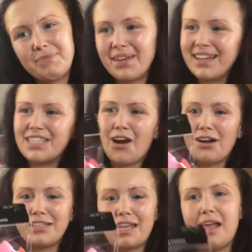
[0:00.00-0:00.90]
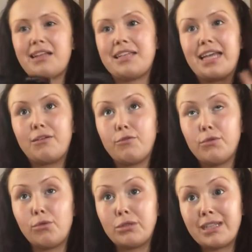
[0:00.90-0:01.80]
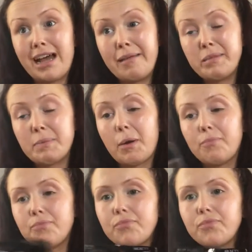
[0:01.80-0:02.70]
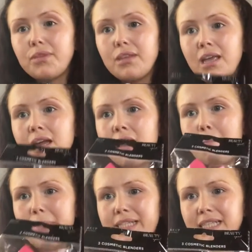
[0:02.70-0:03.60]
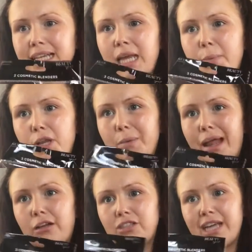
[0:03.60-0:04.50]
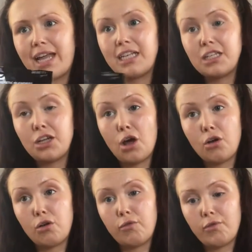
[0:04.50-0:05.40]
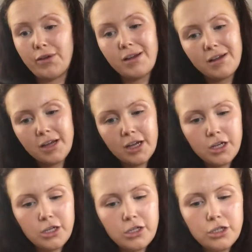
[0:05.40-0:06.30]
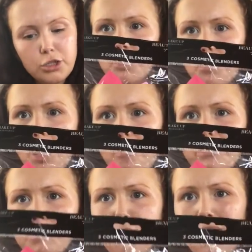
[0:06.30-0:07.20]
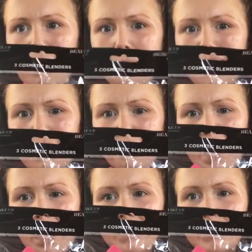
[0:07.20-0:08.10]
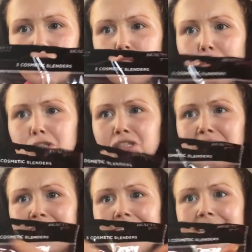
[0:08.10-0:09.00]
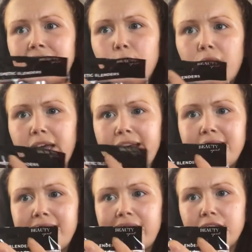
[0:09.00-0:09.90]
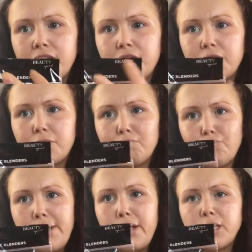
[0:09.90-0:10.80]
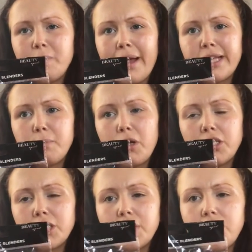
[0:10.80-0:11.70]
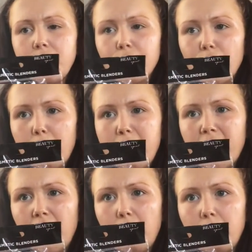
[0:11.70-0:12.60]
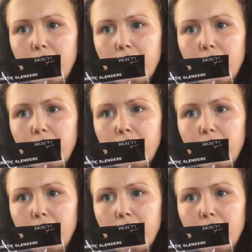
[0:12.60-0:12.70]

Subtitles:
It's hard to say that like loads of times, but basically a beauty blender set, a knockoff of it. So it comes in pretty plain packaging, so it just says like what it is, like the free cosmetic sponges, Makeup